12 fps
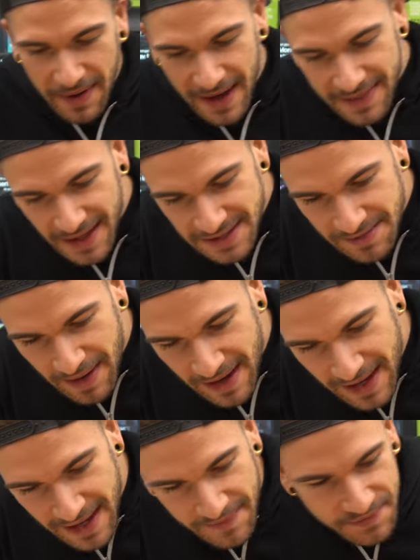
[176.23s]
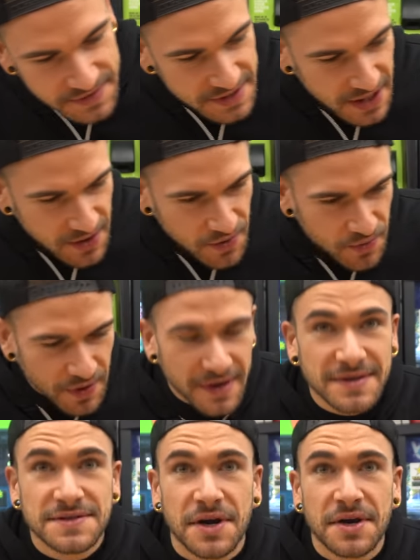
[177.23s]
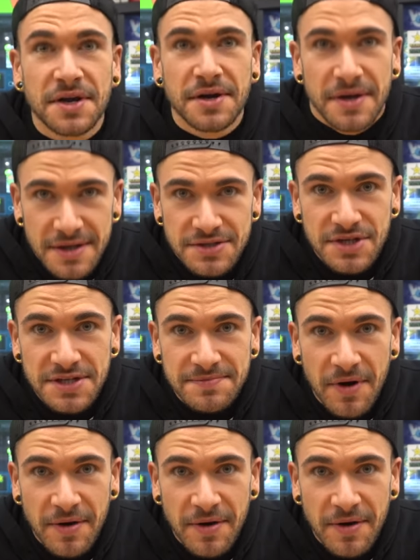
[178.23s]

And that's about it. So we're gonna get started here just